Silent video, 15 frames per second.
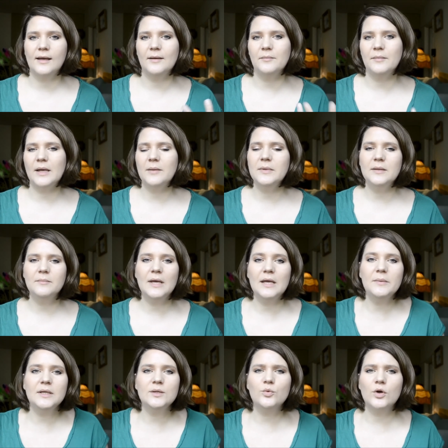maybe
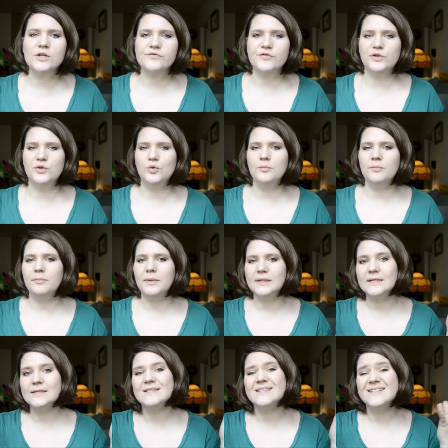maybe it works for you, but
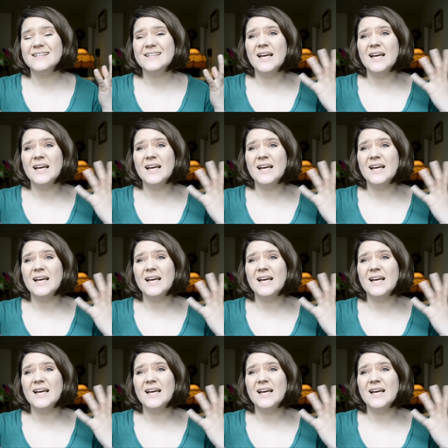it